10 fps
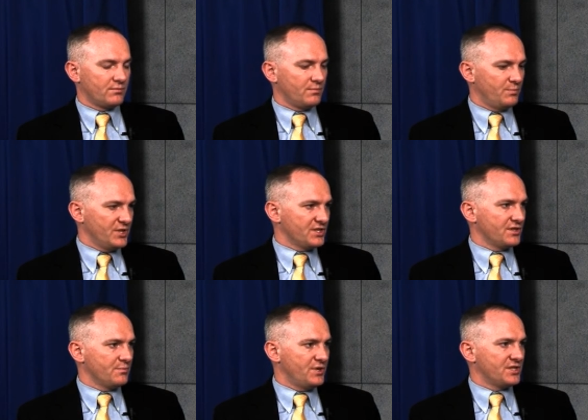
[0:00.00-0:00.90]

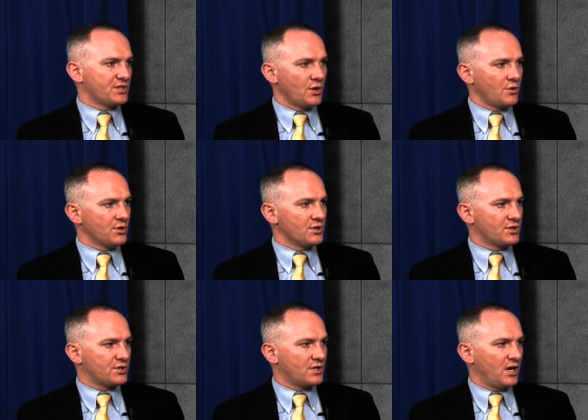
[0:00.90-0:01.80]
business
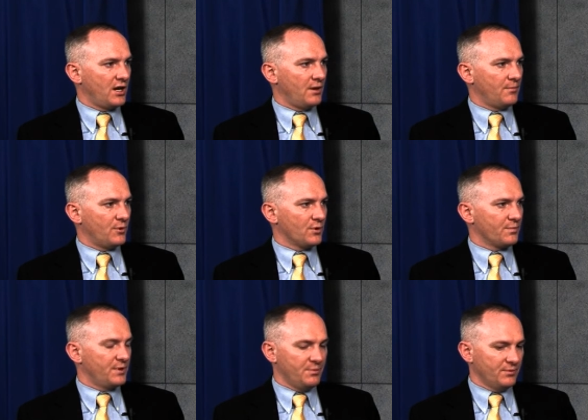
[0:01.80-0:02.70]
owners or
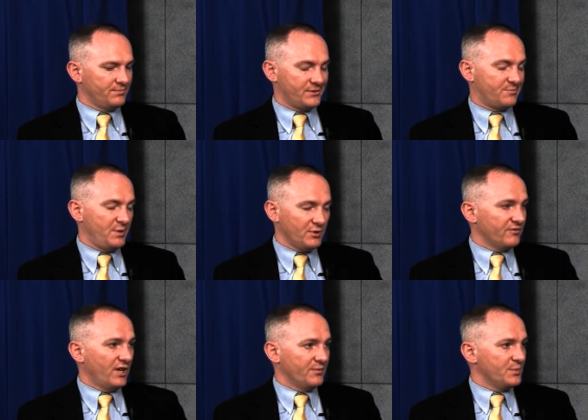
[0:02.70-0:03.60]
people
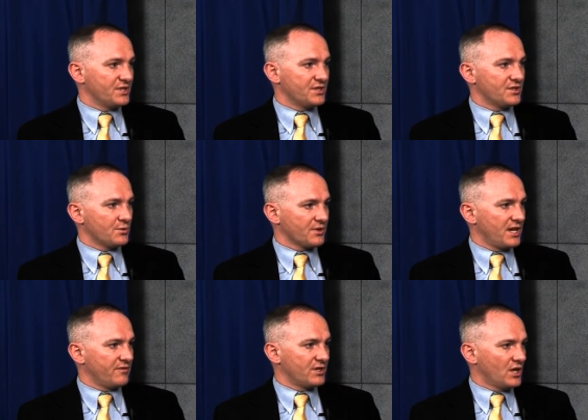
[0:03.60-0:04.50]
involved in business in North
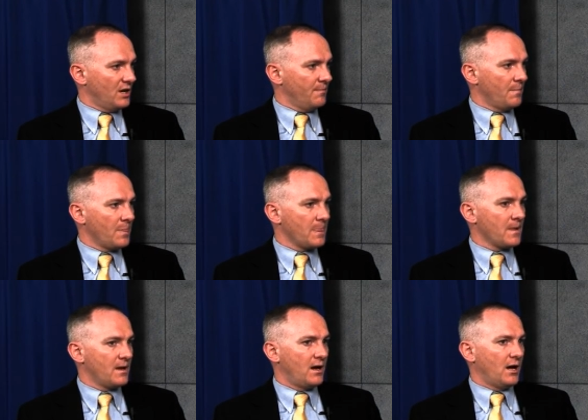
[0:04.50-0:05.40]
Haven come.
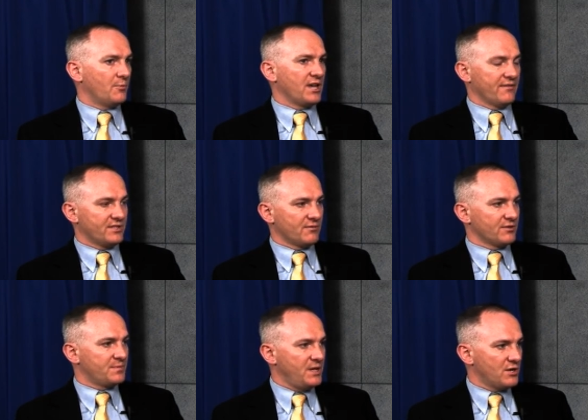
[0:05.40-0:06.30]
We have several
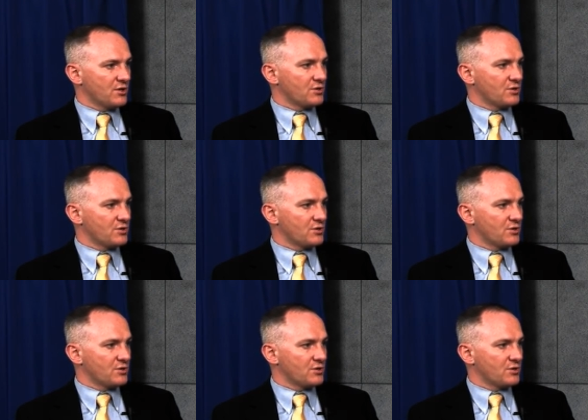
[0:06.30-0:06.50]
speakers.